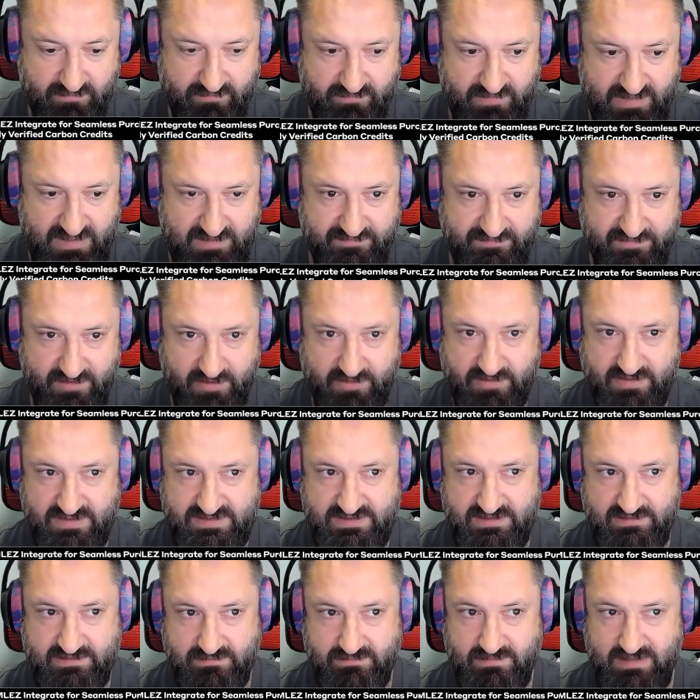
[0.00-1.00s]
really focus
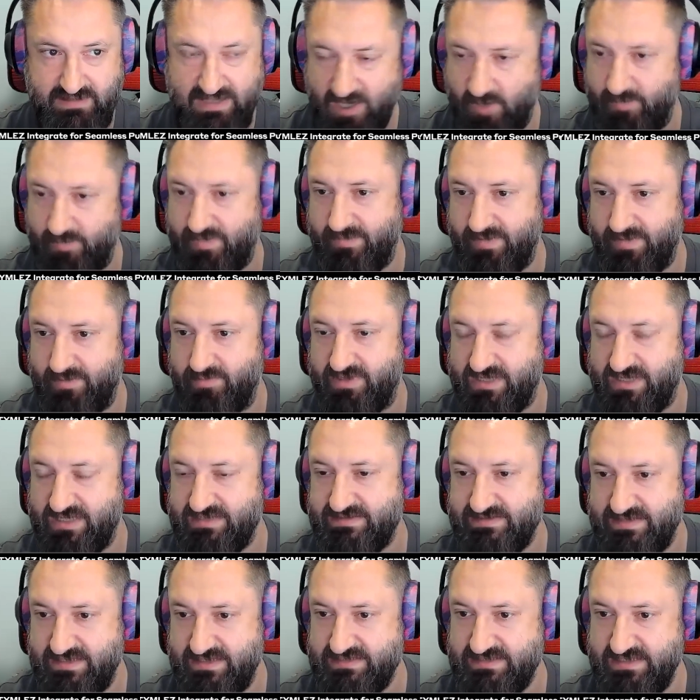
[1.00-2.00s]
on helping people get
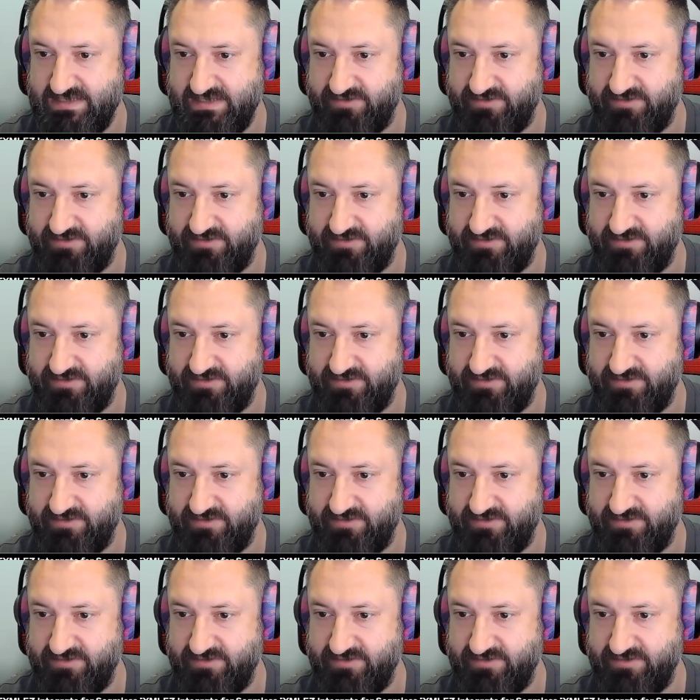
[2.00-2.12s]
to net